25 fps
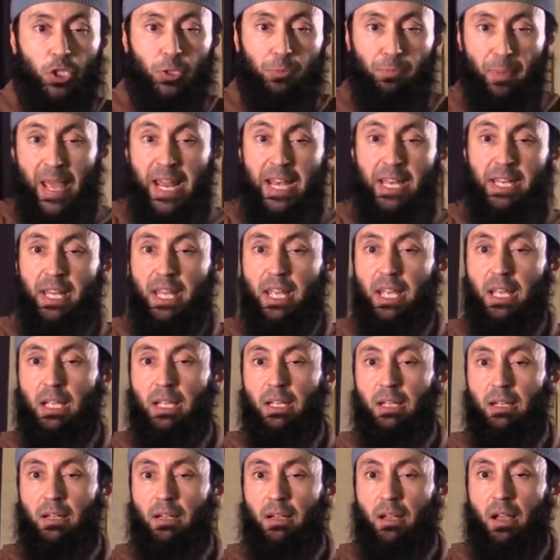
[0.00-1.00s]

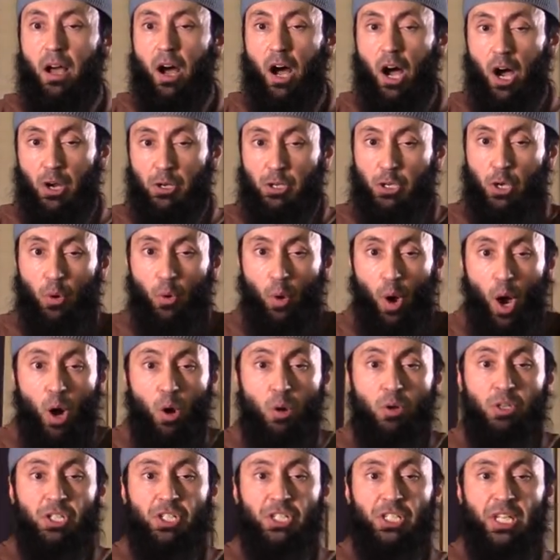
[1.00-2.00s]
spending on your
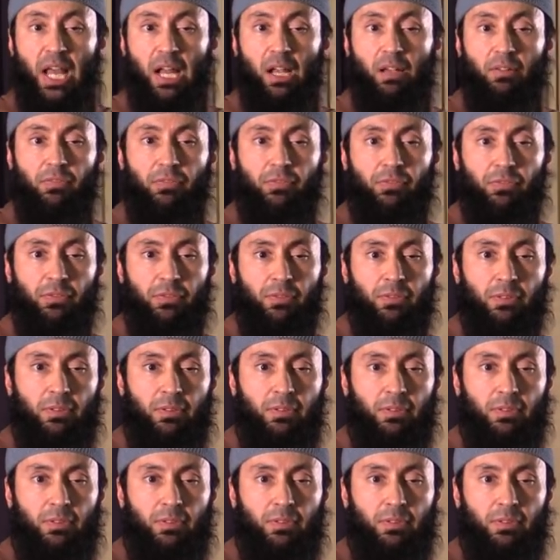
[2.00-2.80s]
own self,